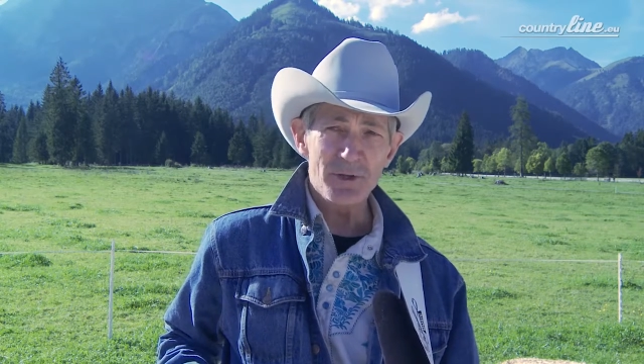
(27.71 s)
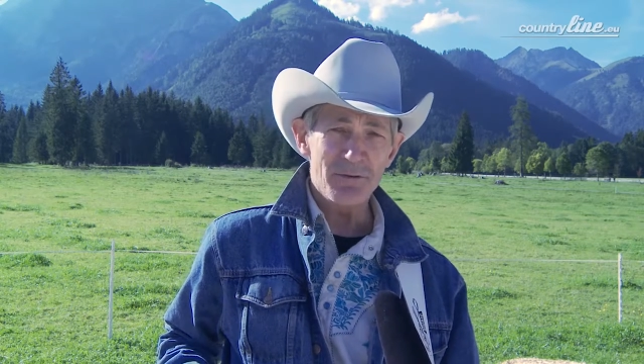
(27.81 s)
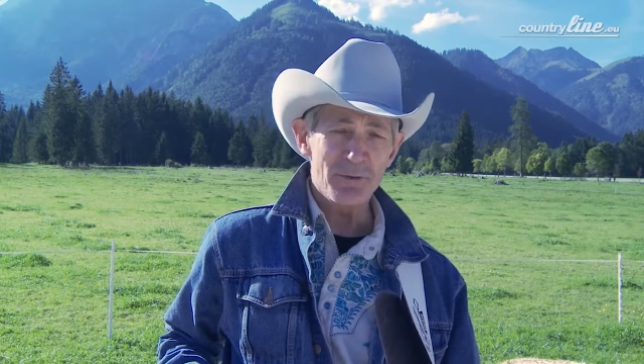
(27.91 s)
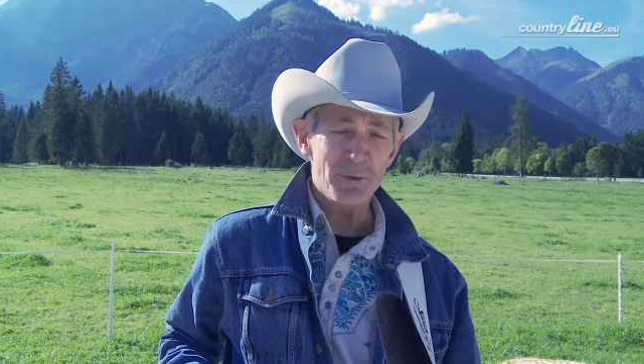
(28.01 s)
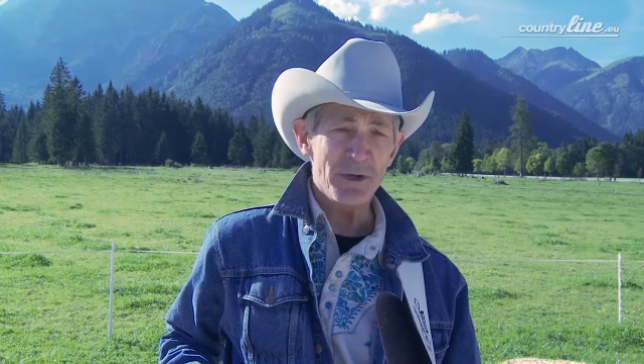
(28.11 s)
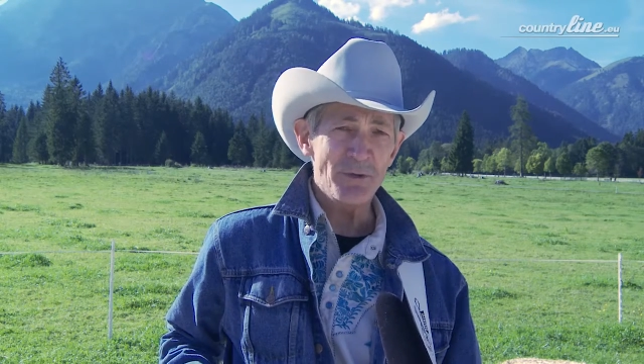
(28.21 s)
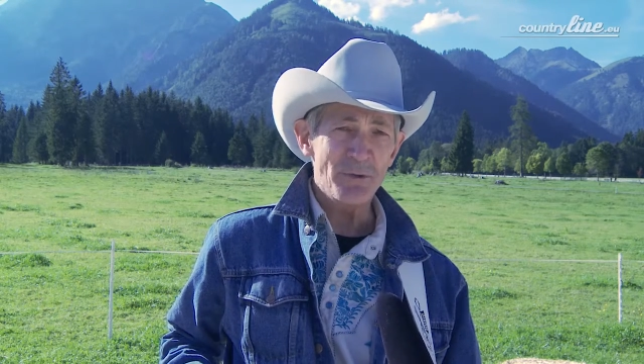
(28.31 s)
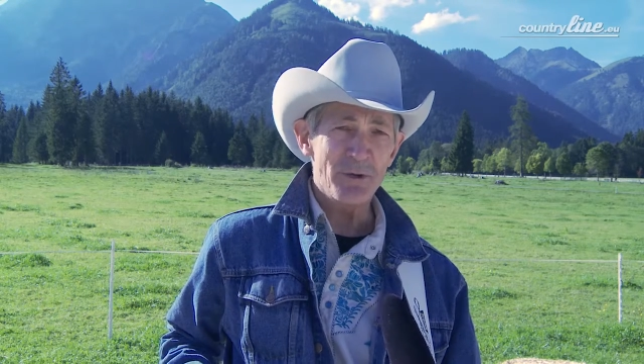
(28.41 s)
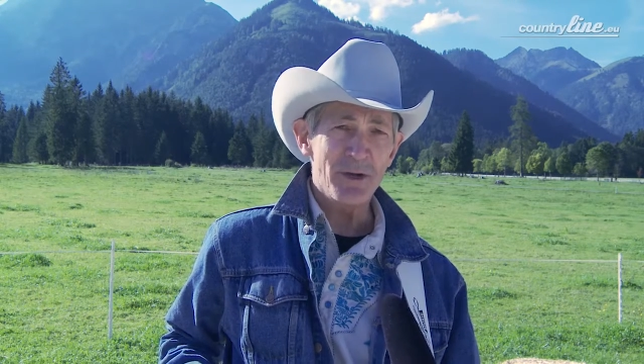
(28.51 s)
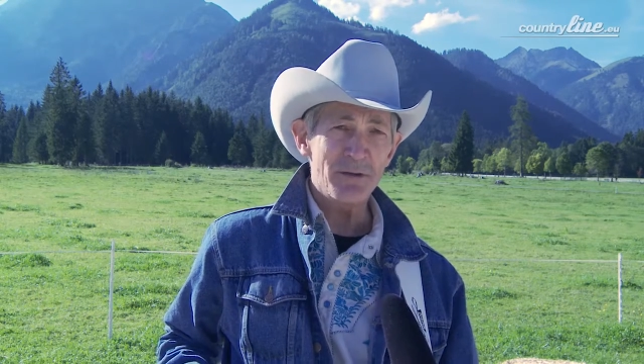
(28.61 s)
We have a brand
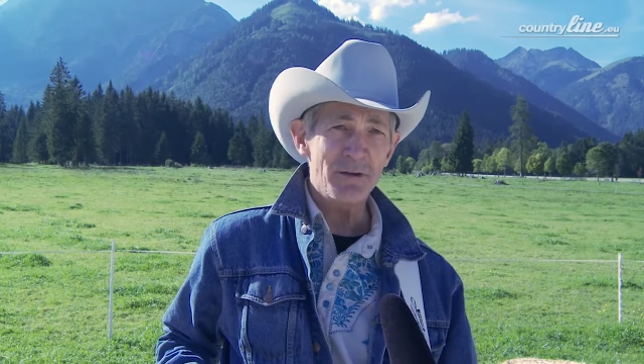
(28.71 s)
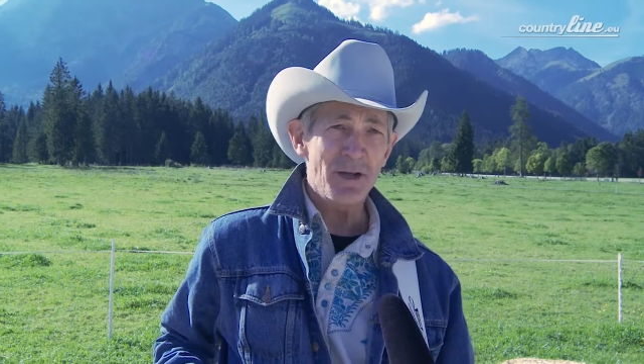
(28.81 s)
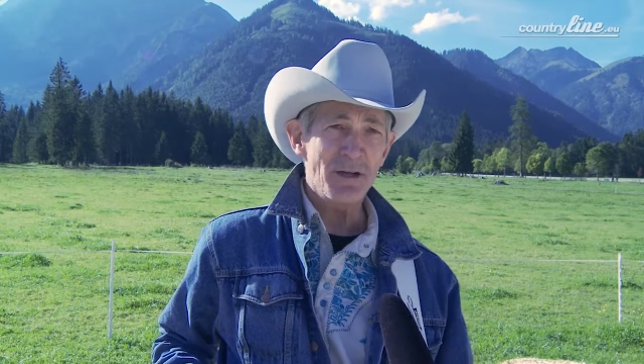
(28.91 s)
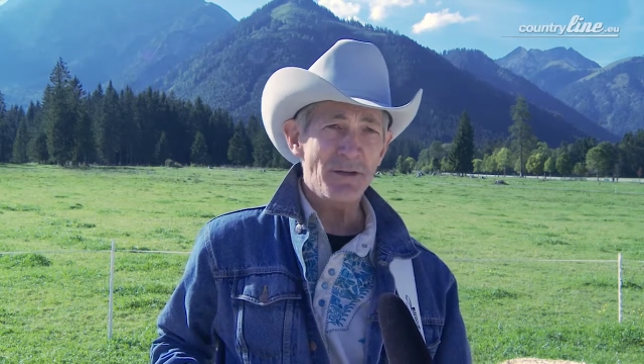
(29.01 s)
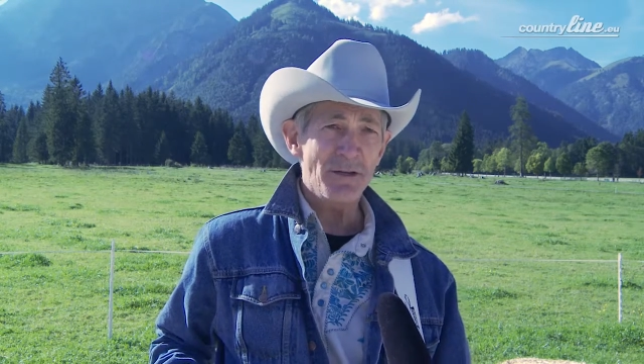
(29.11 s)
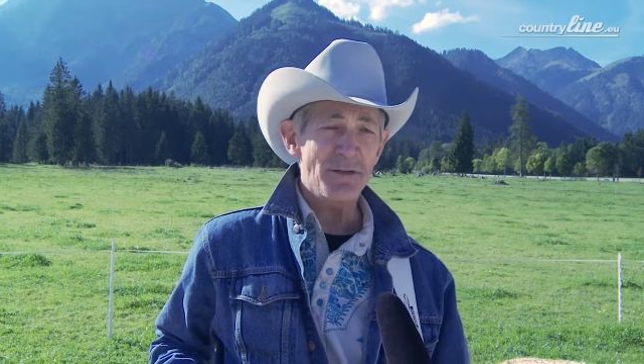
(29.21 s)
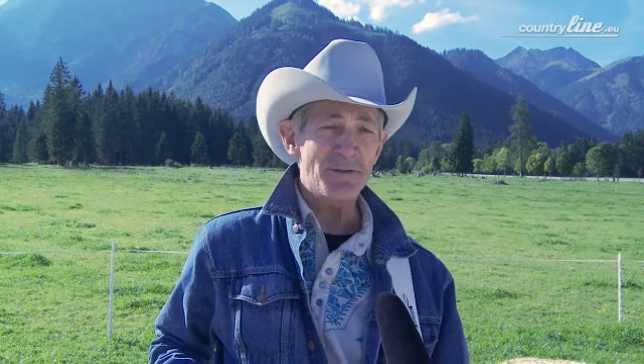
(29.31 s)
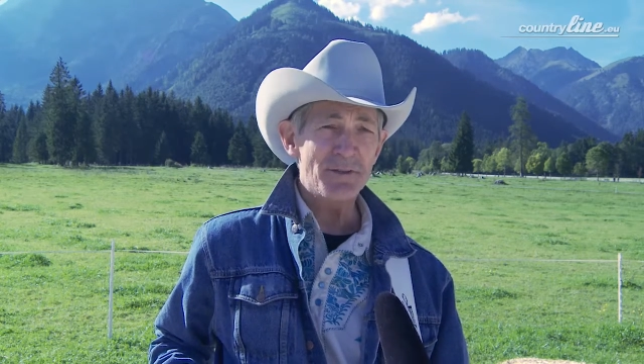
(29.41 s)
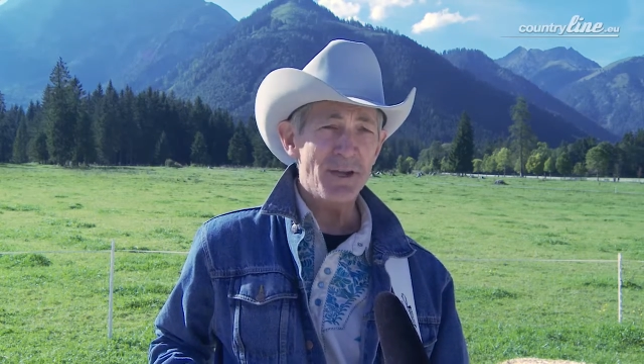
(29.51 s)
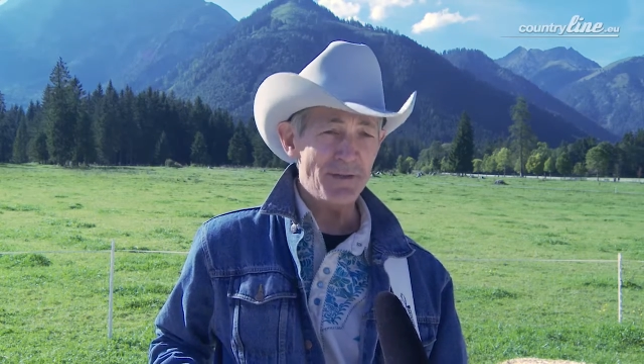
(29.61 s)
new record out, and
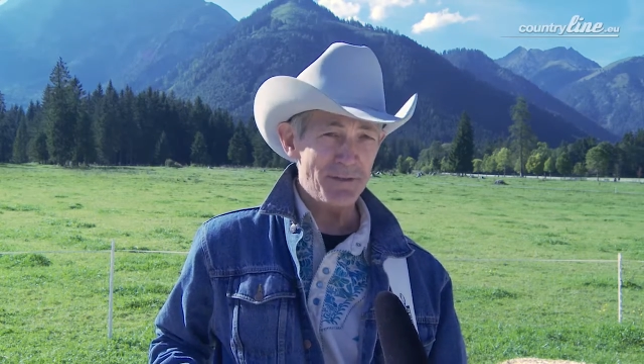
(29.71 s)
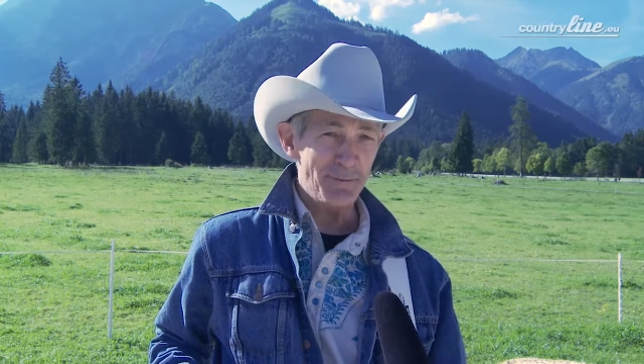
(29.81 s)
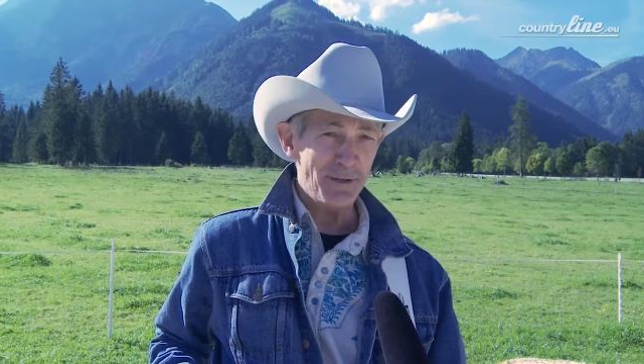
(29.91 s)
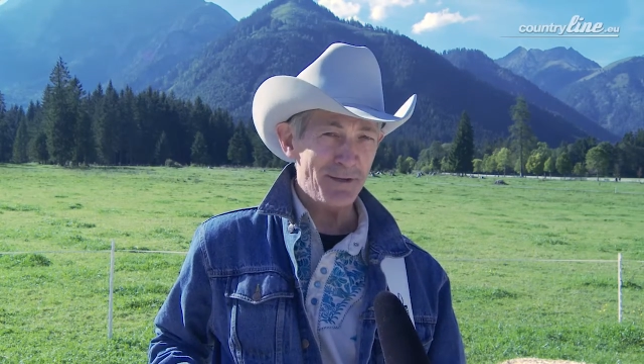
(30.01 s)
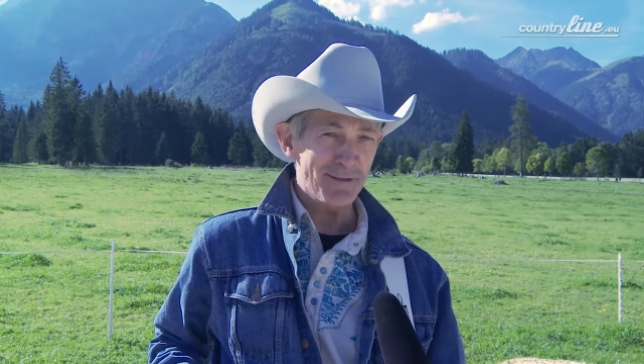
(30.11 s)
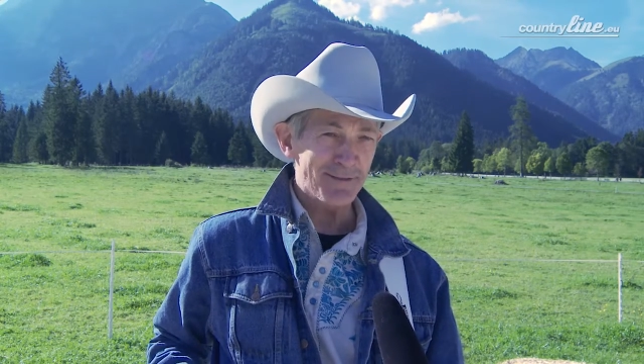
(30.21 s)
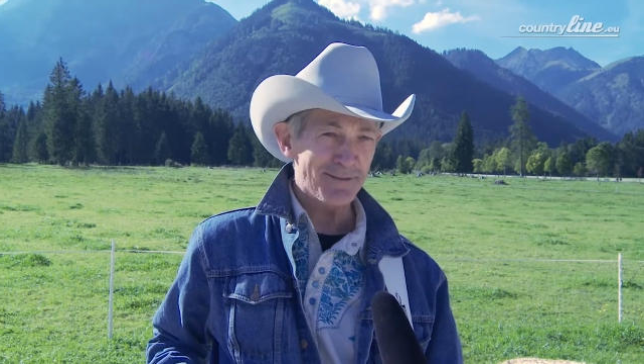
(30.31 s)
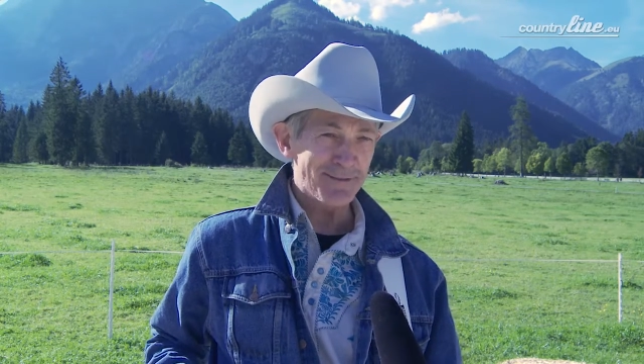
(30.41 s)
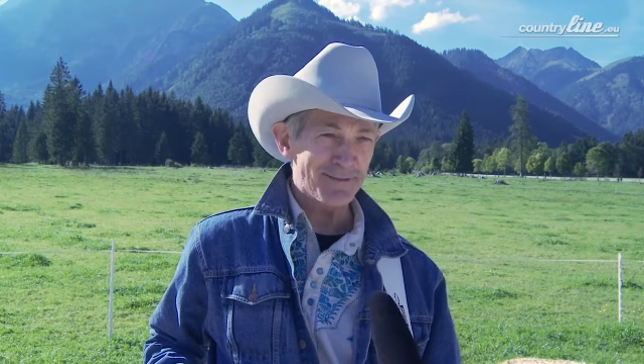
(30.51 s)
it's nice to be here.